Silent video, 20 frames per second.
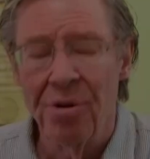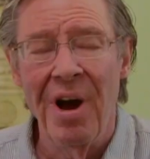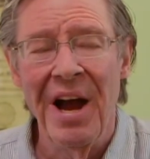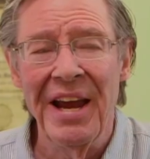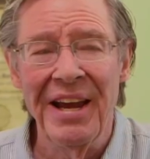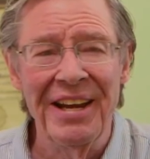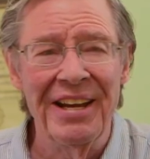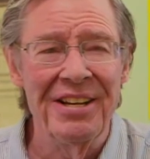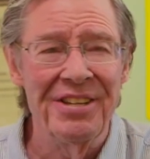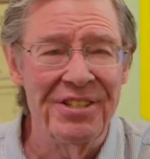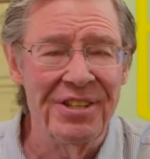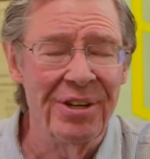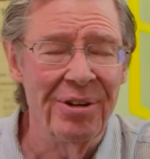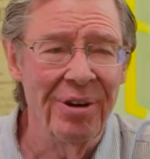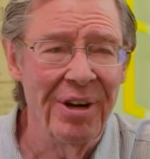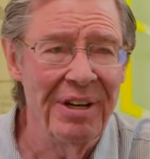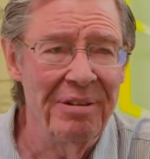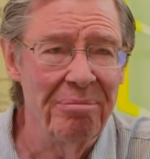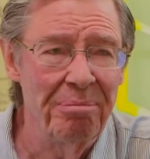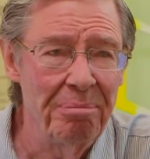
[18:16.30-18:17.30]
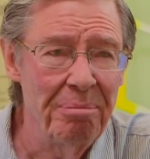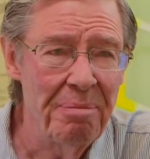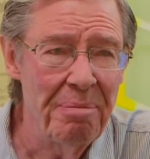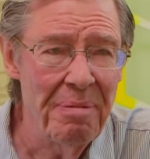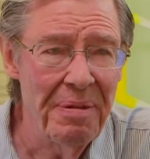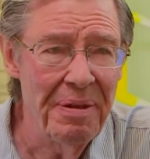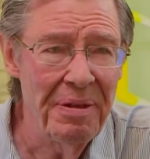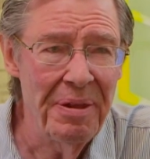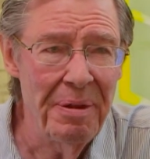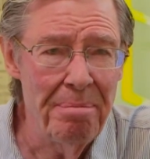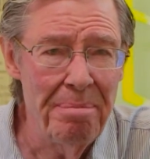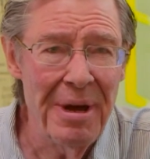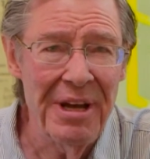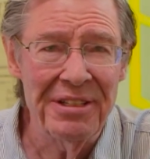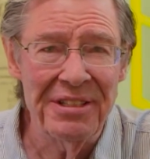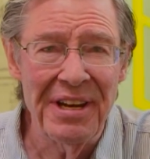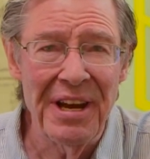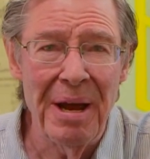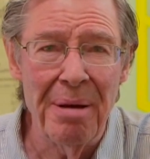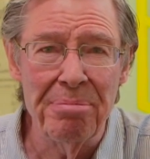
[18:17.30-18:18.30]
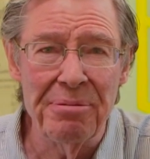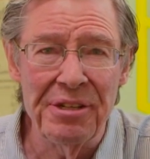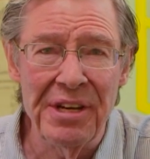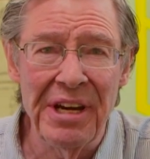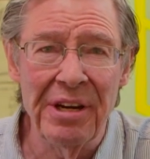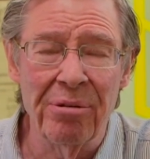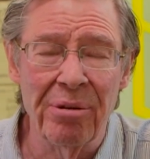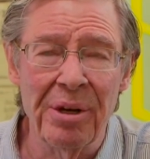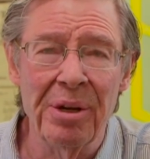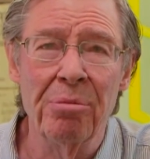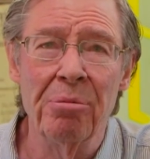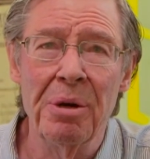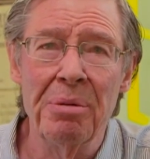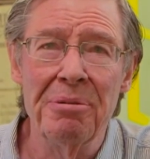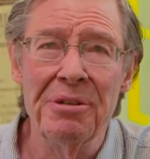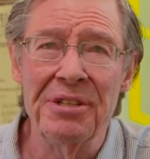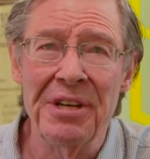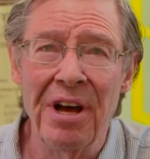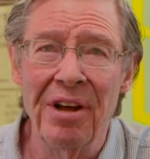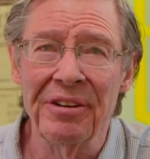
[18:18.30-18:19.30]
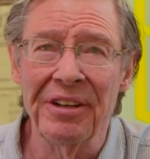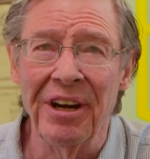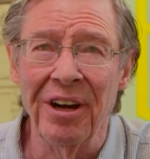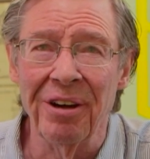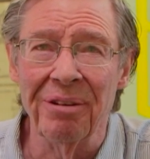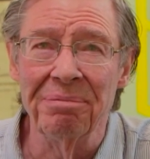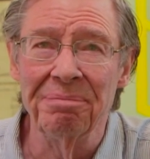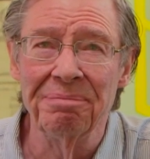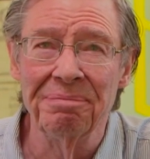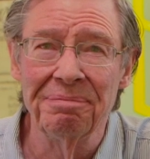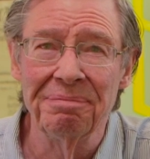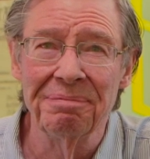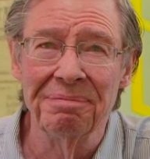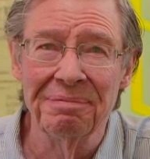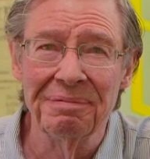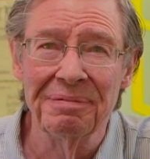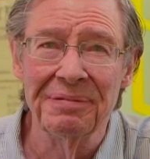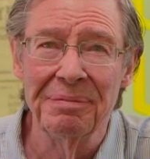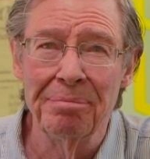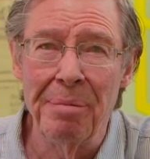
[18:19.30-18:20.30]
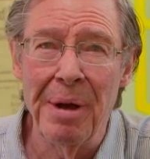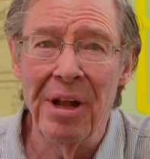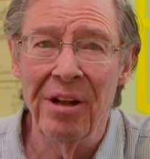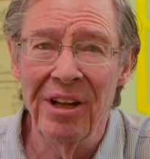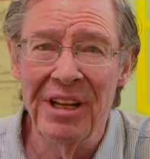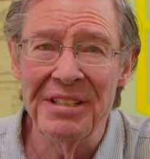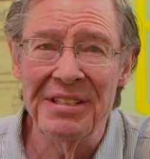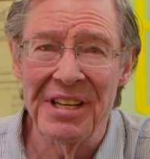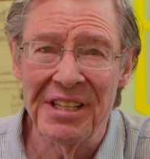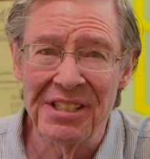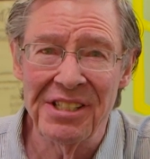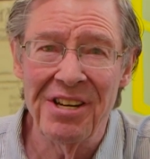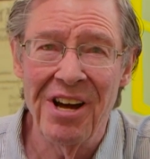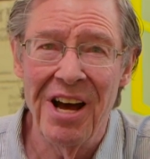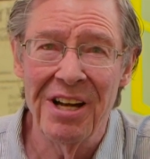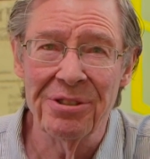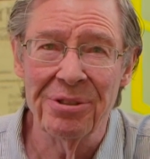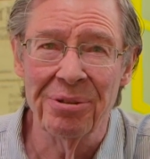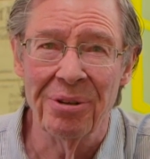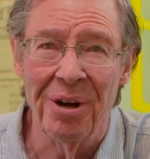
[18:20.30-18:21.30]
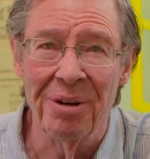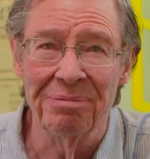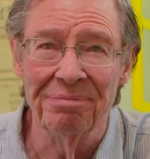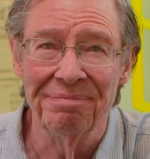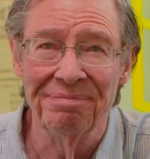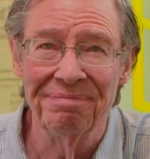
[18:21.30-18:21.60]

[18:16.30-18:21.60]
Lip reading: I consider it the best kept secret in women's healthcare, pellet testosterone.